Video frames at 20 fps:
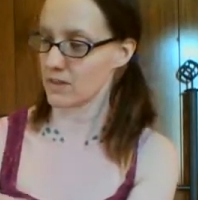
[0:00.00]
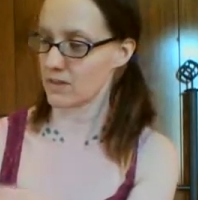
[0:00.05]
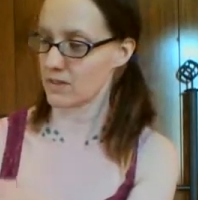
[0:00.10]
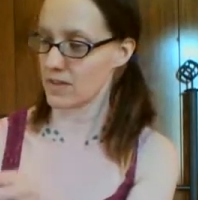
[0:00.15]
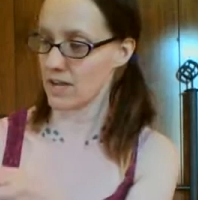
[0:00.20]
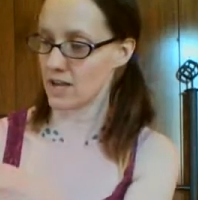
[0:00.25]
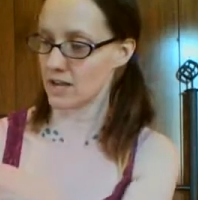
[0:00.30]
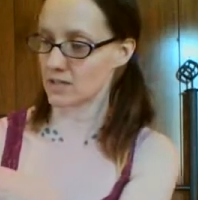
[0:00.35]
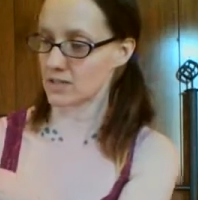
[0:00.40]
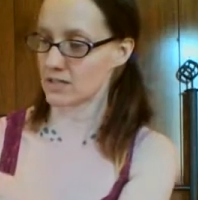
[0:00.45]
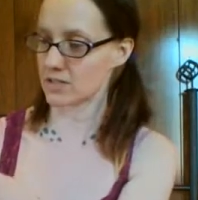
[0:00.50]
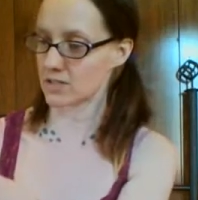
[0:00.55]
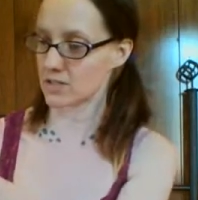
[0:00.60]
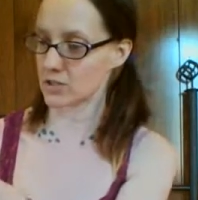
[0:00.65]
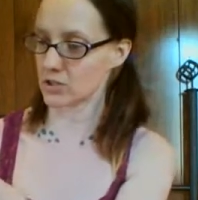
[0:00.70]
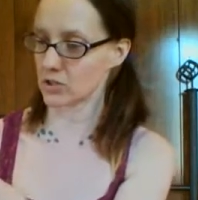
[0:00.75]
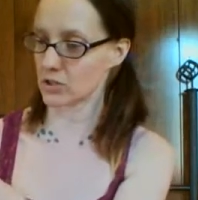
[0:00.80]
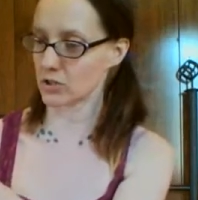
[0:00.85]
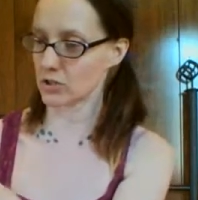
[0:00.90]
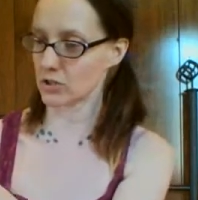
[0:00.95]
that is
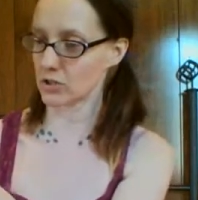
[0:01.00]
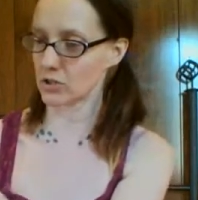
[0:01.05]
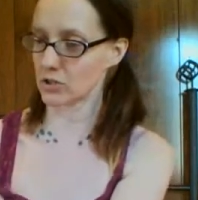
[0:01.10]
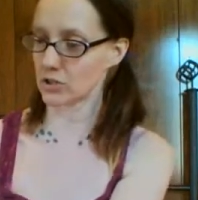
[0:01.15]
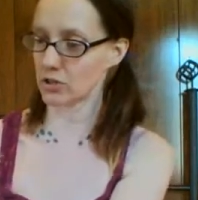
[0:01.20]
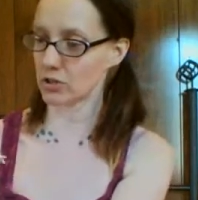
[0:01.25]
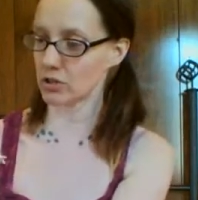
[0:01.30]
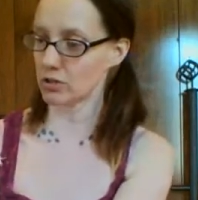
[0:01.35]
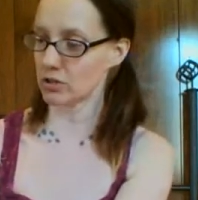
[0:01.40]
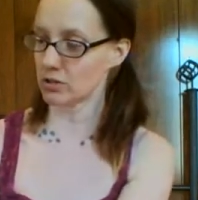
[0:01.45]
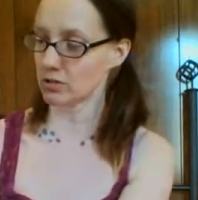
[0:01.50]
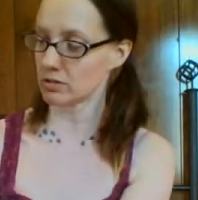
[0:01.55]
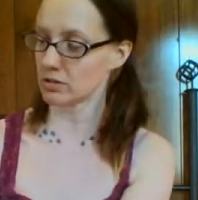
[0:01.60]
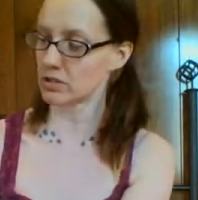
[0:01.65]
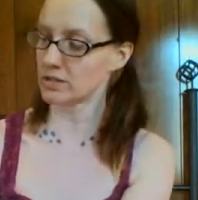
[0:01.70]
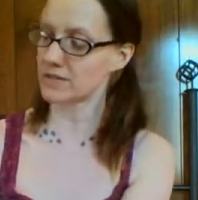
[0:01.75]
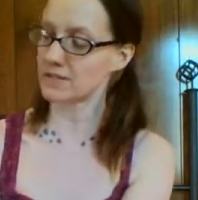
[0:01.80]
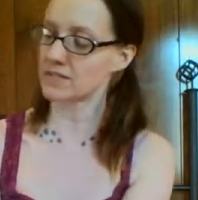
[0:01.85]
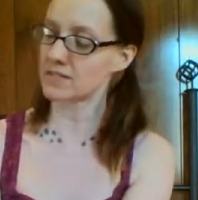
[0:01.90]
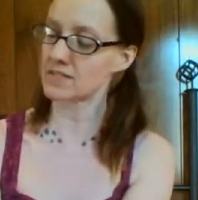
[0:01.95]
her.
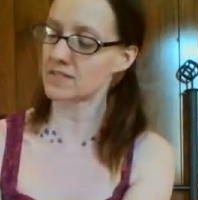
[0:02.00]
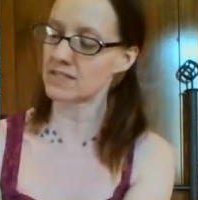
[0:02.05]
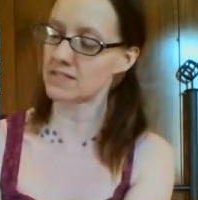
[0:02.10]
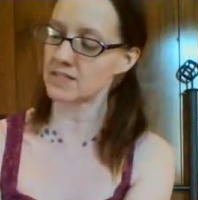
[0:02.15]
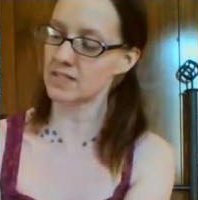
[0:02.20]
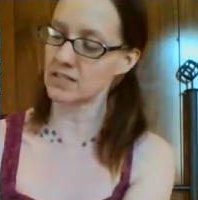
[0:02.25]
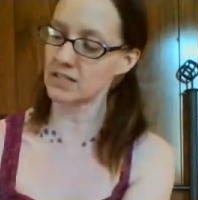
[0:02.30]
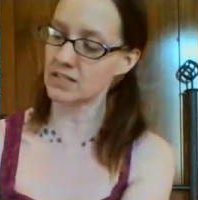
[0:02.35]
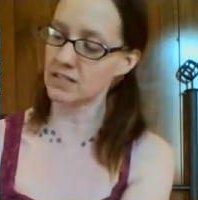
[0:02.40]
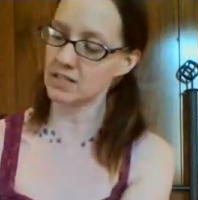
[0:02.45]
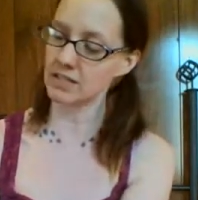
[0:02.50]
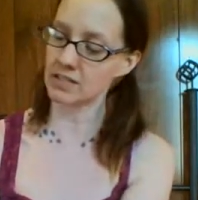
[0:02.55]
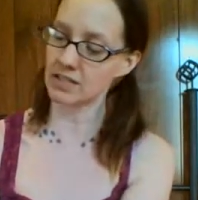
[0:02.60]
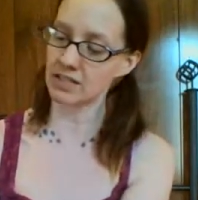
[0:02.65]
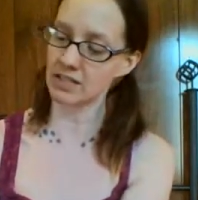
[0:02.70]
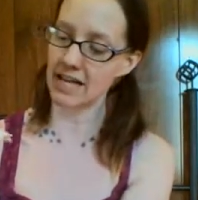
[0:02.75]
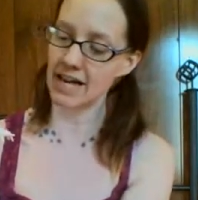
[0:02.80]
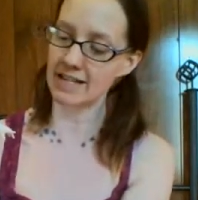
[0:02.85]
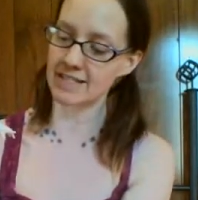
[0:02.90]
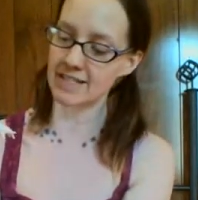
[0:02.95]
And this is the
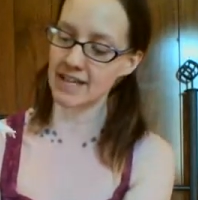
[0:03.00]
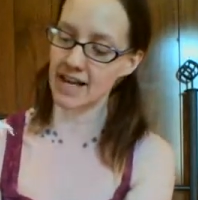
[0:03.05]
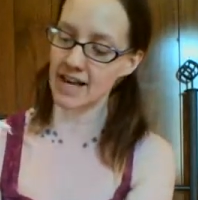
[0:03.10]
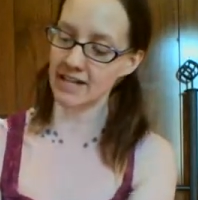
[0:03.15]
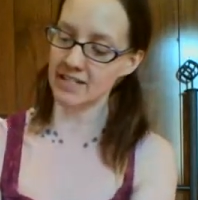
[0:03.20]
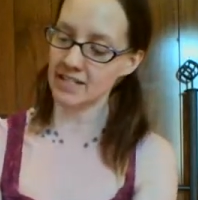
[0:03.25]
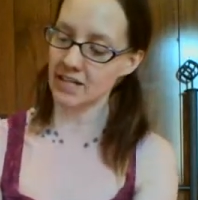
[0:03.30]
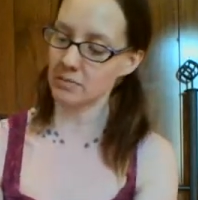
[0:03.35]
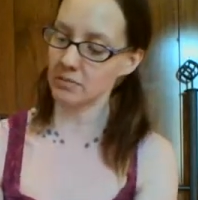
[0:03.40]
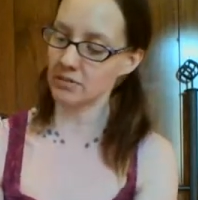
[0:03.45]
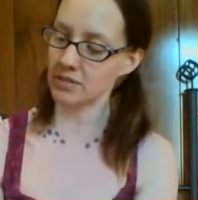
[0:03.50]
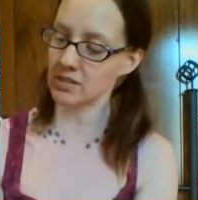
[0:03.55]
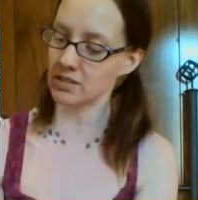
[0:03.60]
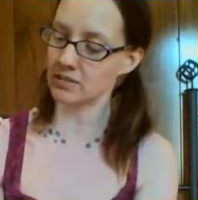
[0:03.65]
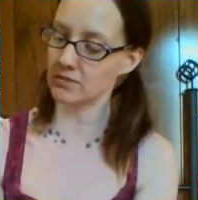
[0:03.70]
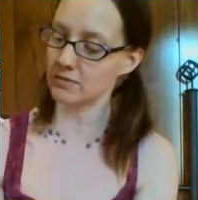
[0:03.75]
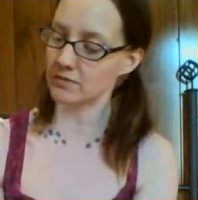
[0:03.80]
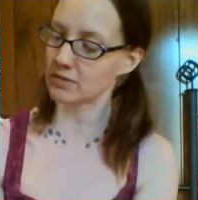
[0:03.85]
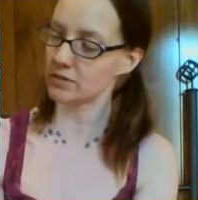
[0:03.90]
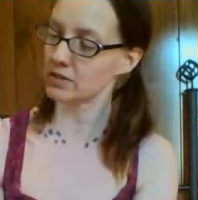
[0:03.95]
Class Act, I
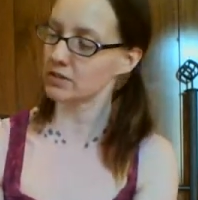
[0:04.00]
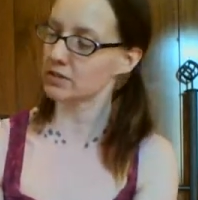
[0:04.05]
believe,